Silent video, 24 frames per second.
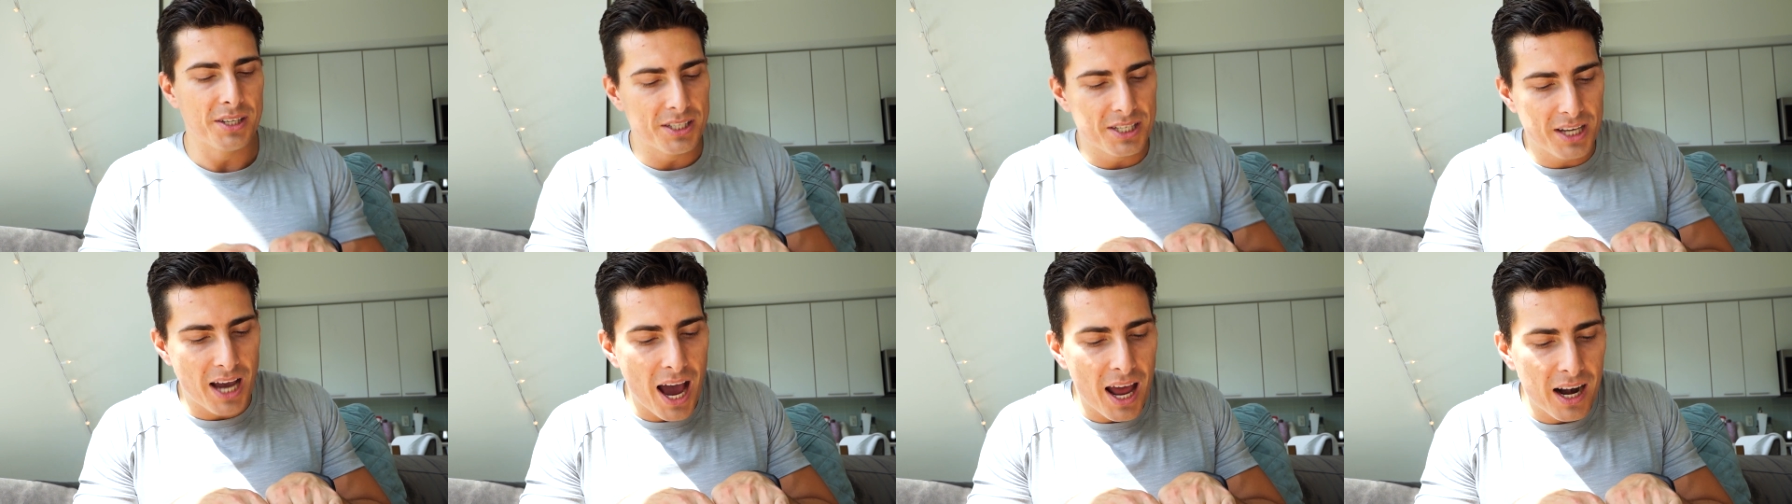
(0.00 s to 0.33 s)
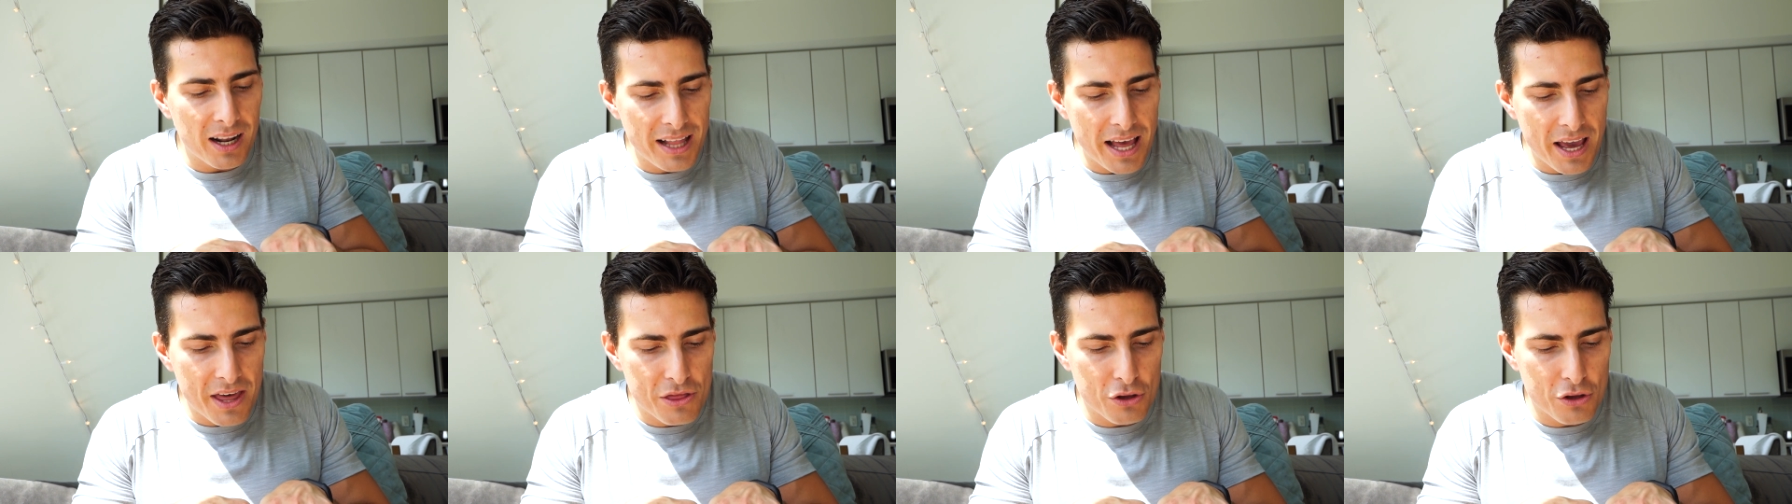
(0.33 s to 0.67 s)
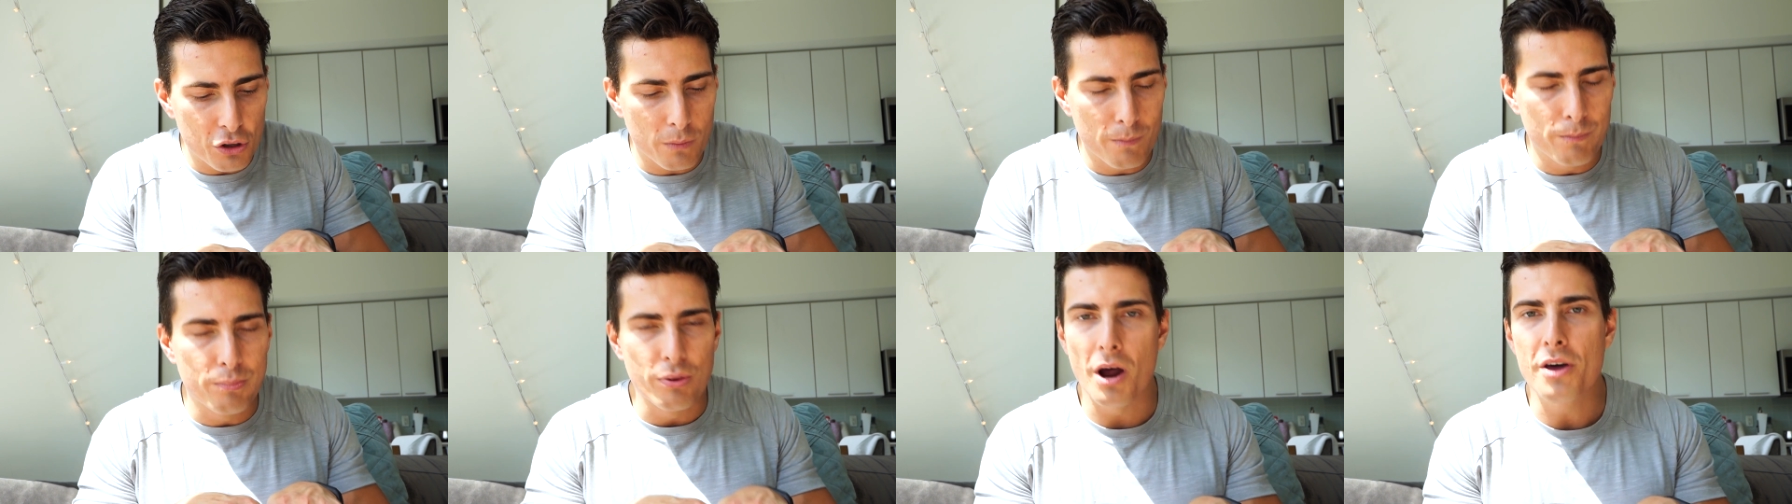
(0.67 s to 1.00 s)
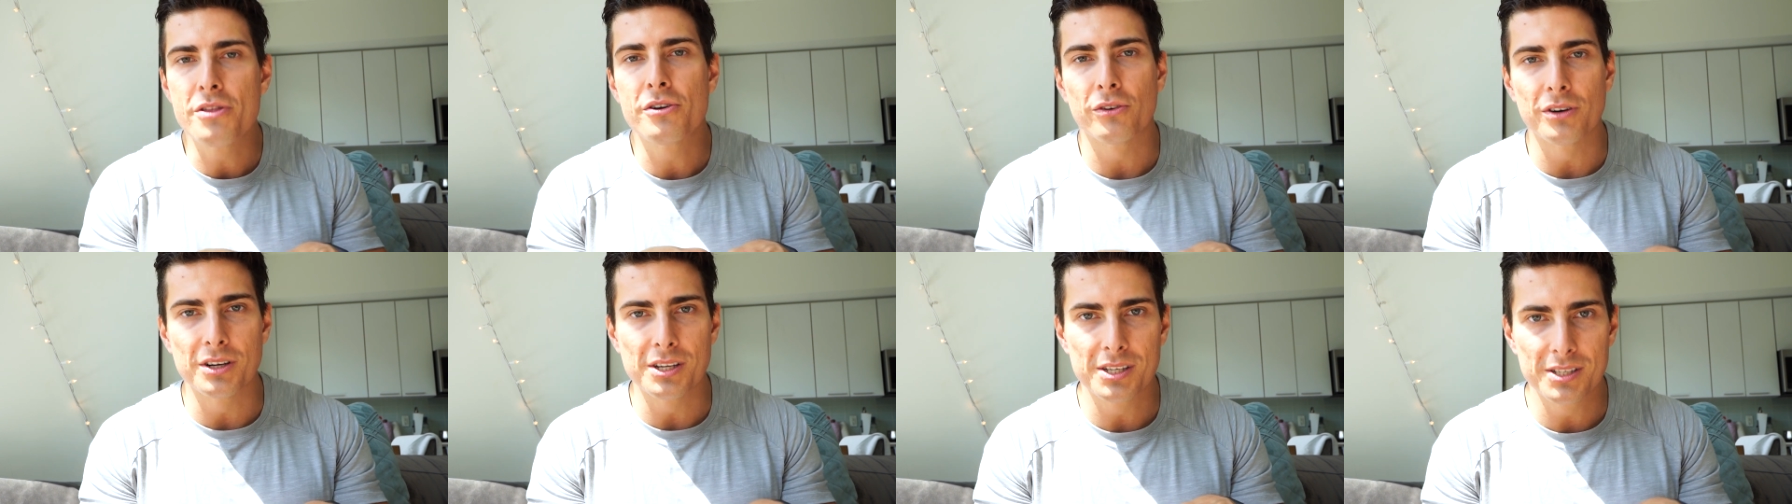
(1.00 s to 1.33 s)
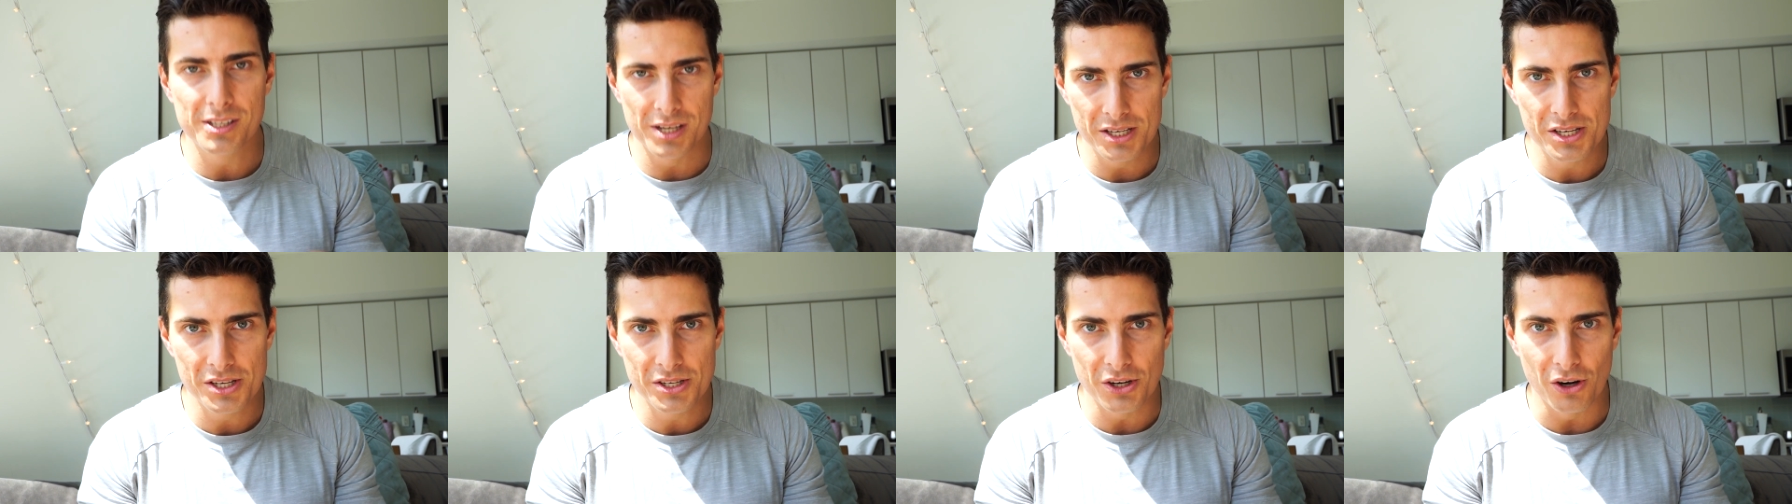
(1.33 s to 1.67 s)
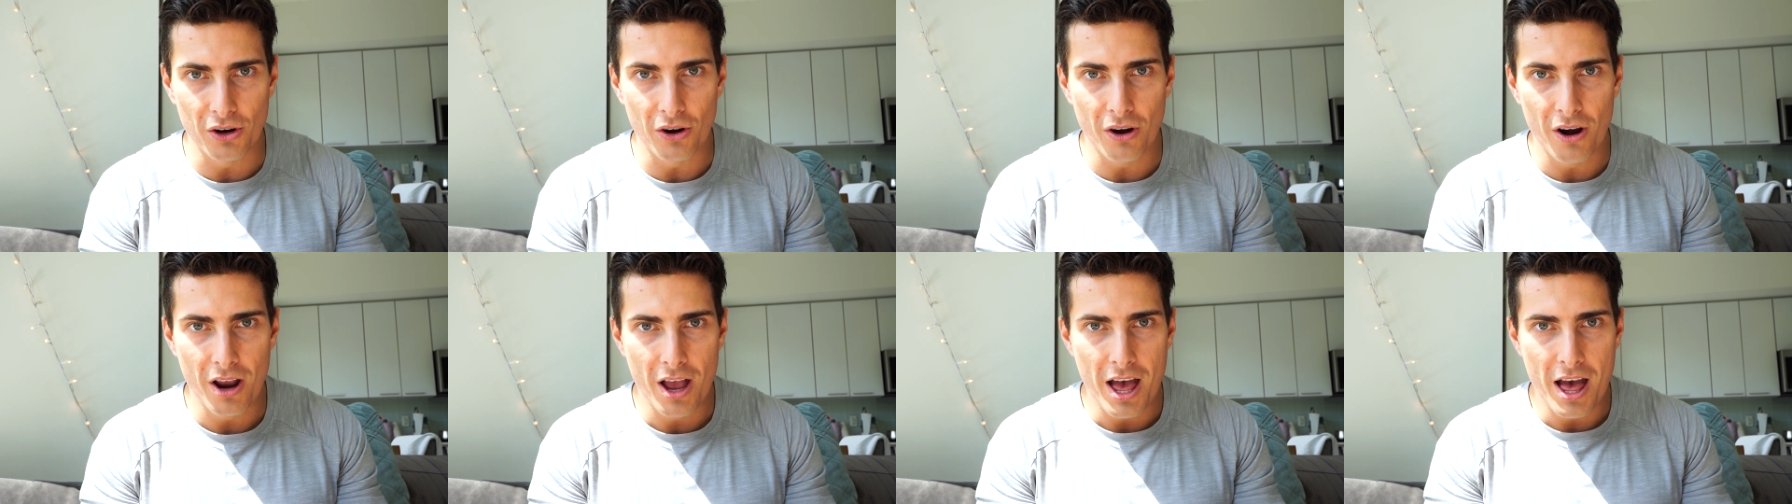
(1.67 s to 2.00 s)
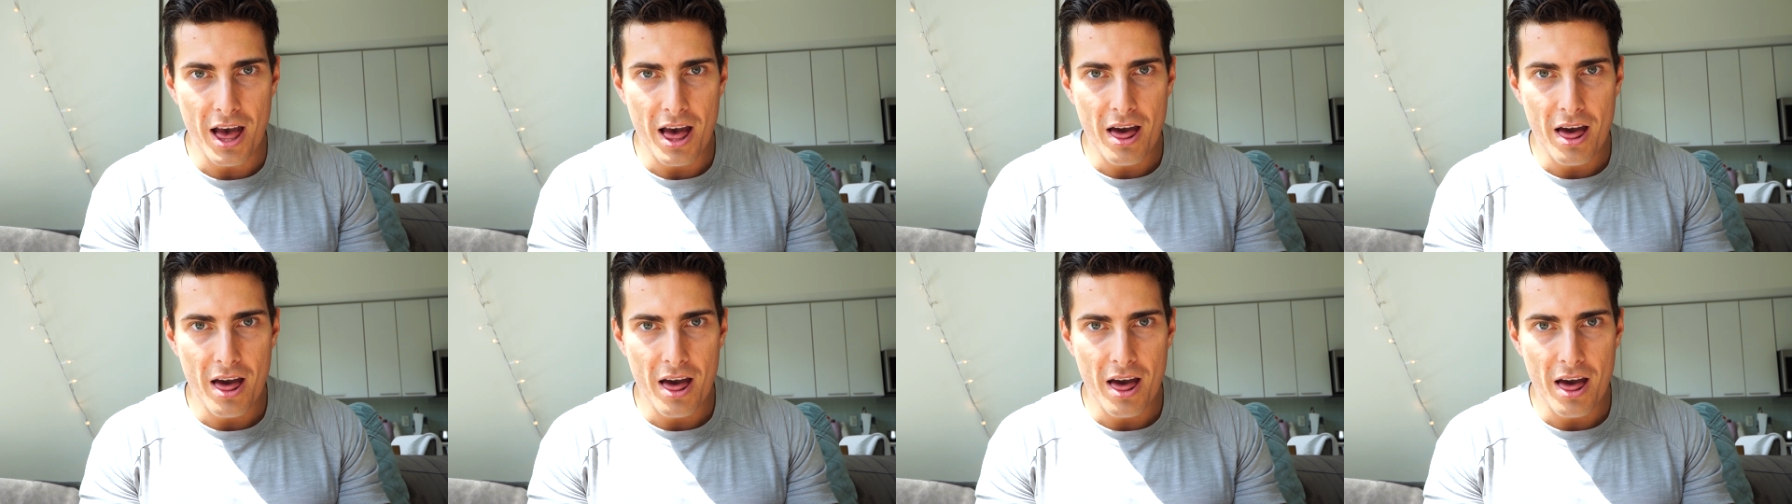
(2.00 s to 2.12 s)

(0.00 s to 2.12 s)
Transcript: It's kind of like they're brother and sister.